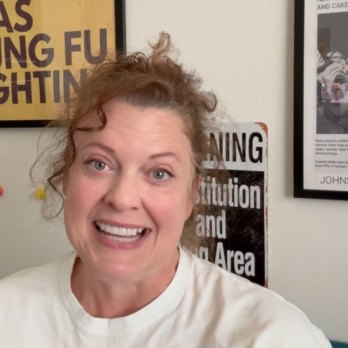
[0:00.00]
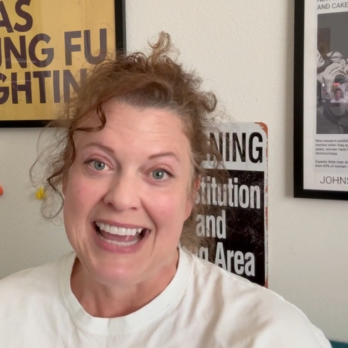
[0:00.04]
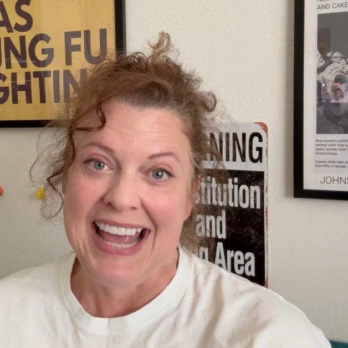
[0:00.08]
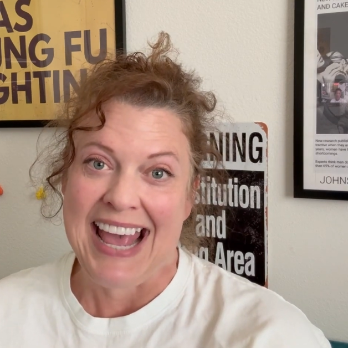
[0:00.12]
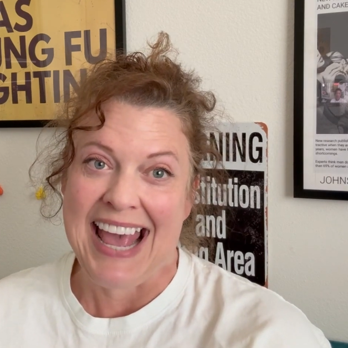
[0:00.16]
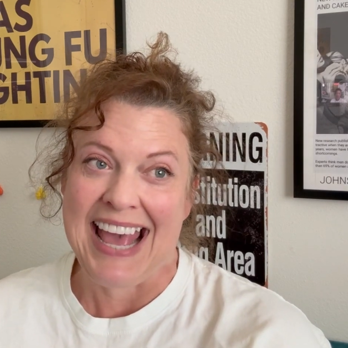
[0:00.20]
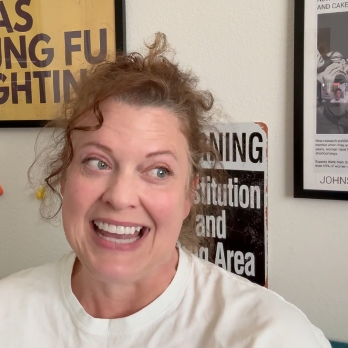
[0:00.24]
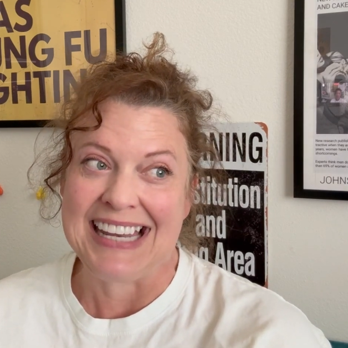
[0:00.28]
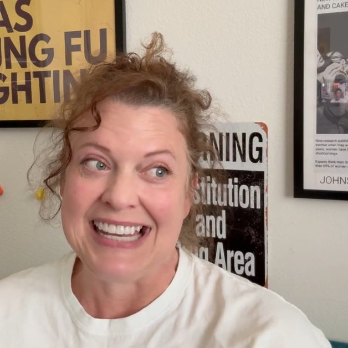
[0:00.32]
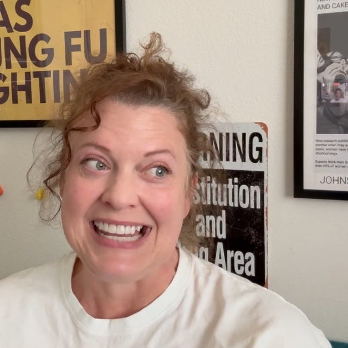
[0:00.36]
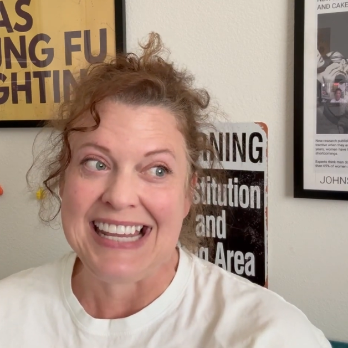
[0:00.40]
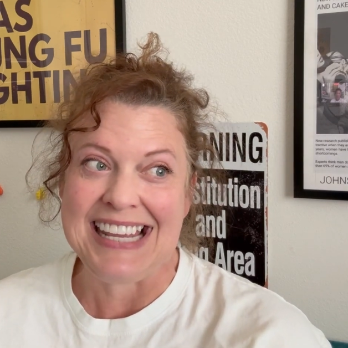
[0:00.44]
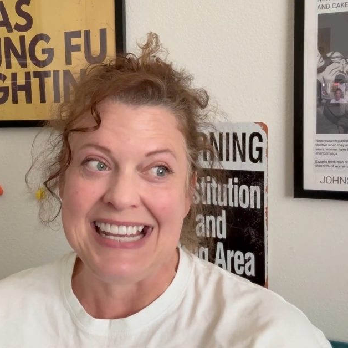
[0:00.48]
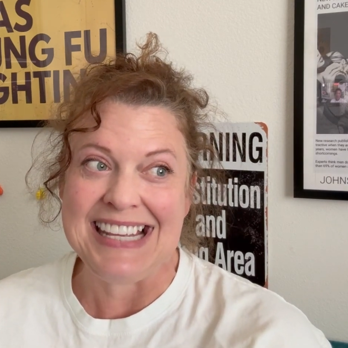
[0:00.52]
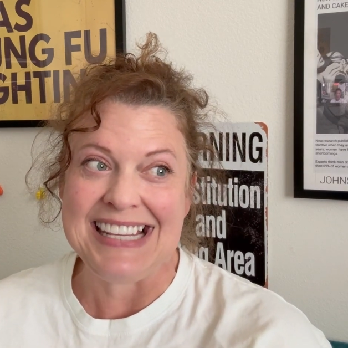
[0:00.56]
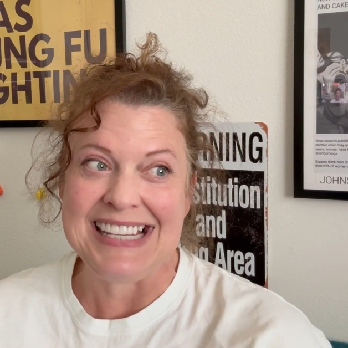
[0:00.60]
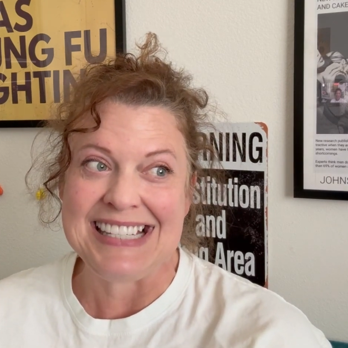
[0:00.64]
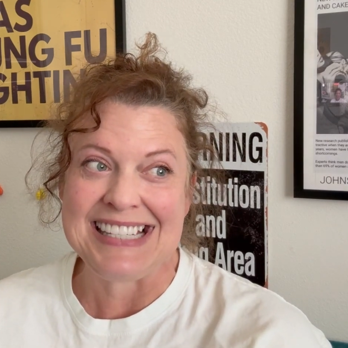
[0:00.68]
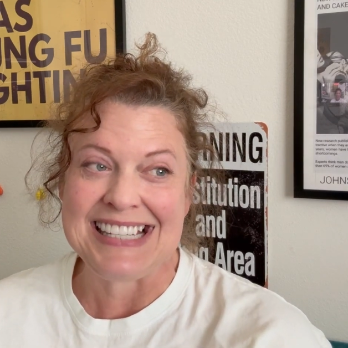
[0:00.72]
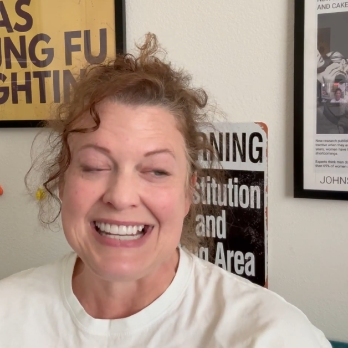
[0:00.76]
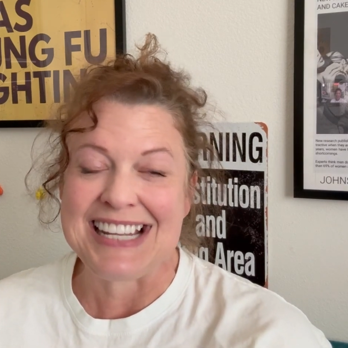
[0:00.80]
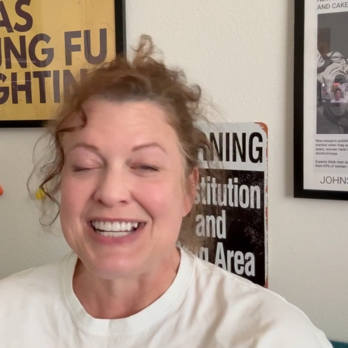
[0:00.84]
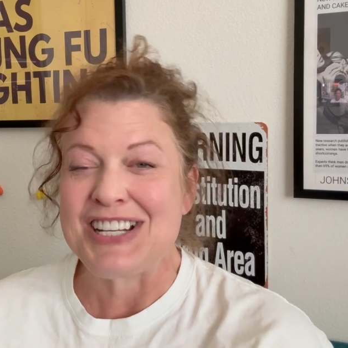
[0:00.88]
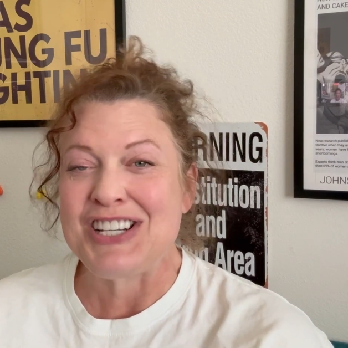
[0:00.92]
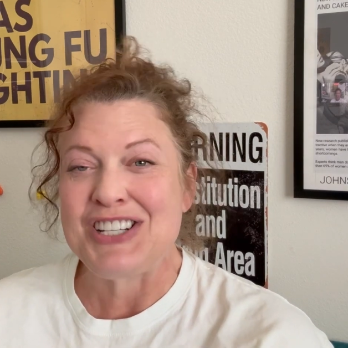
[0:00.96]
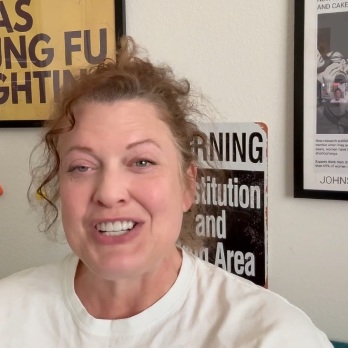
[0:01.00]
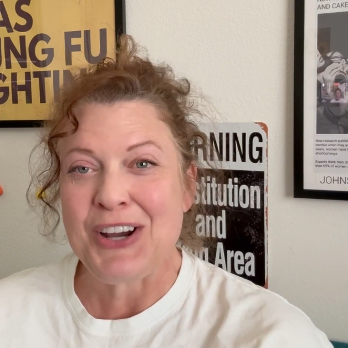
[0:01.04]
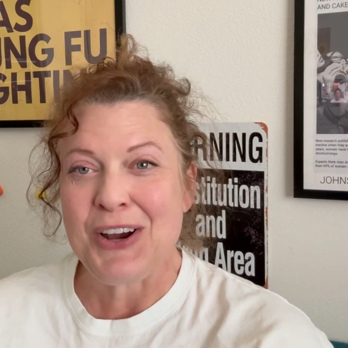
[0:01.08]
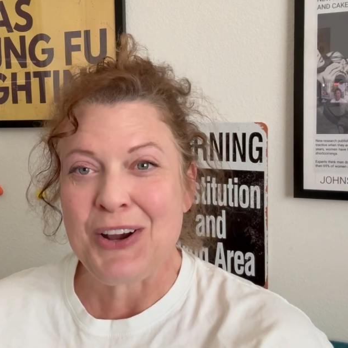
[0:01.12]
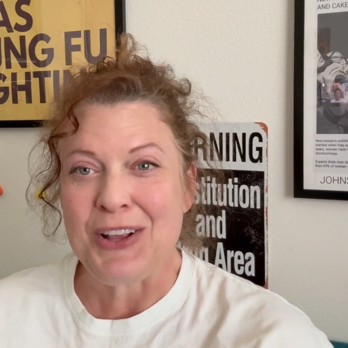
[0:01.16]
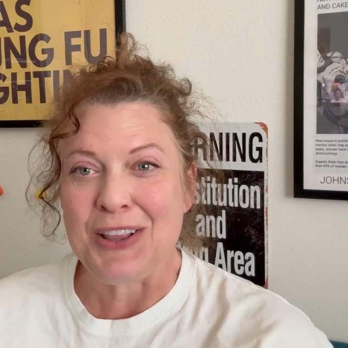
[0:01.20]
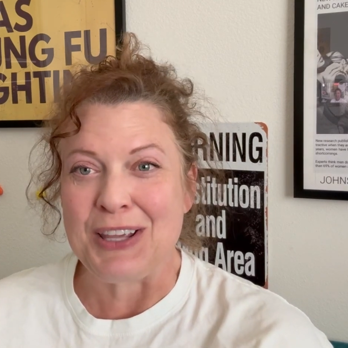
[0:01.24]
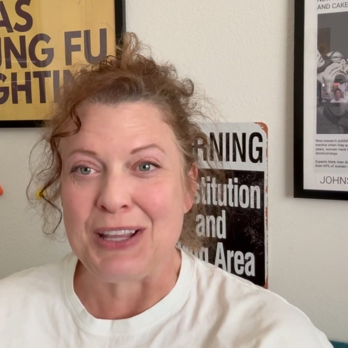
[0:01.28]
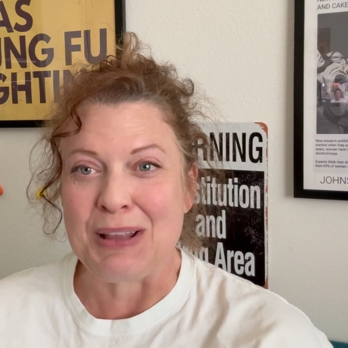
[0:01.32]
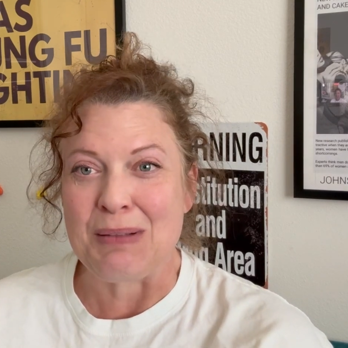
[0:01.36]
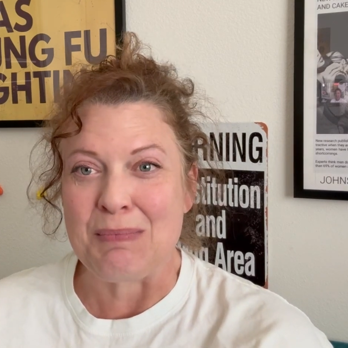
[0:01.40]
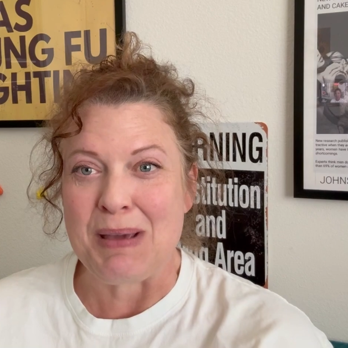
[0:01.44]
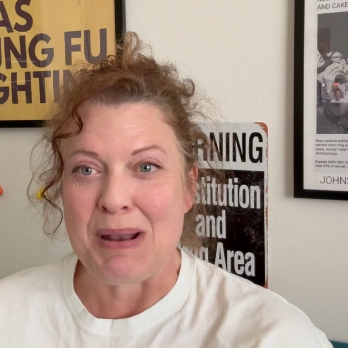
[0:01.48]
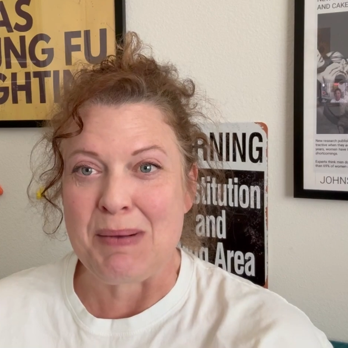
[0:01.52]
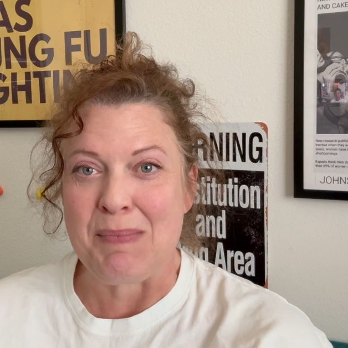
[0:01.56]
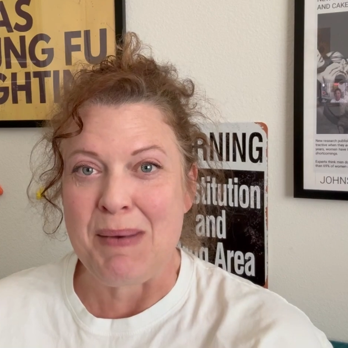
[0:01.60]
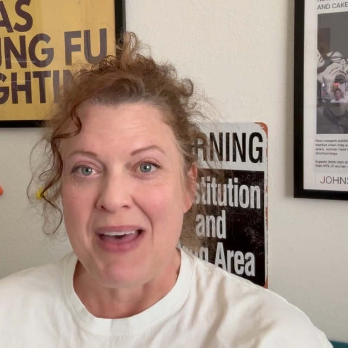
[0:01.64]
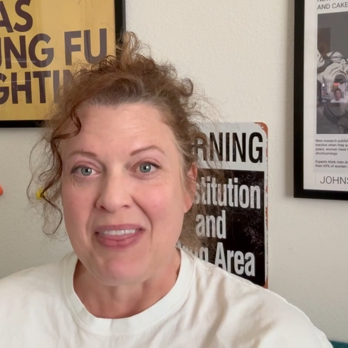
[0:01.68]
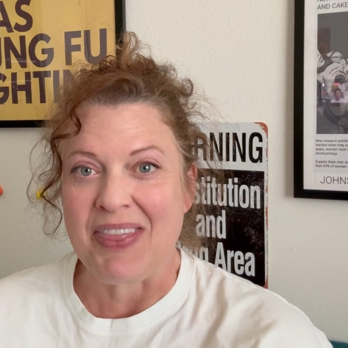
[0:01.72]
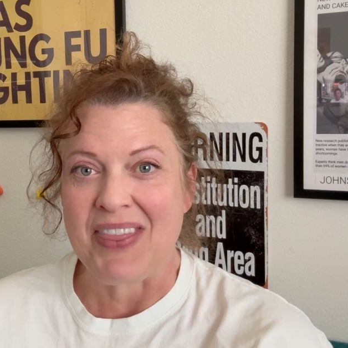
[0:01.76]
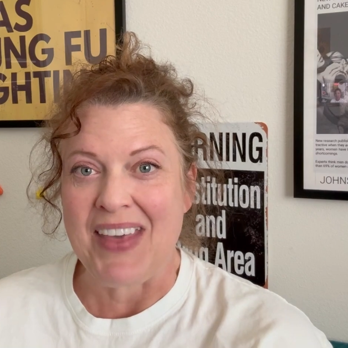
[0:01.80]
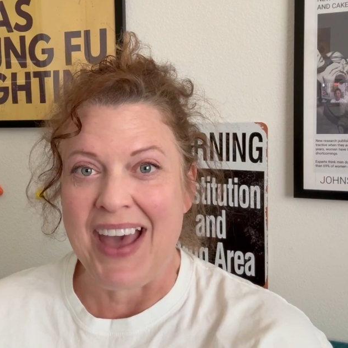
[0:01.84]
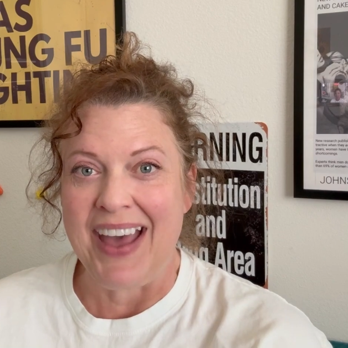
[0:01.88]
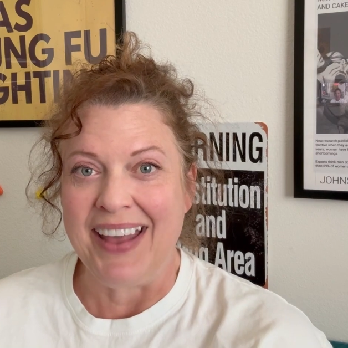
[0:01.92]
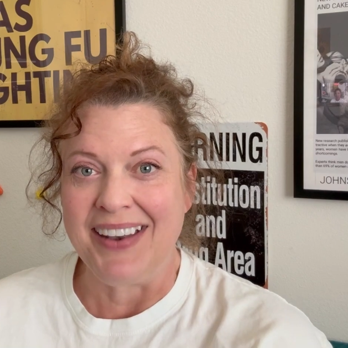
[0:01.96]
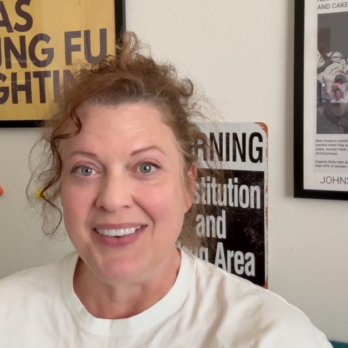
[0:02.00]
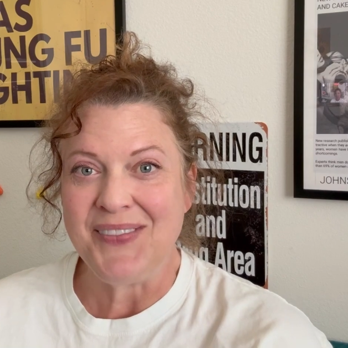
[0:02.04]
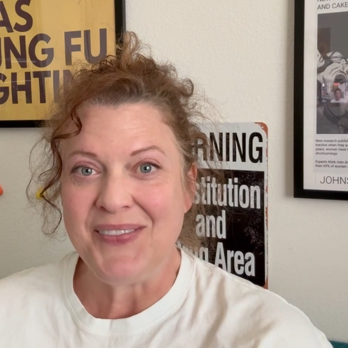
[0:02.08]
And he's going to share a little bit about that.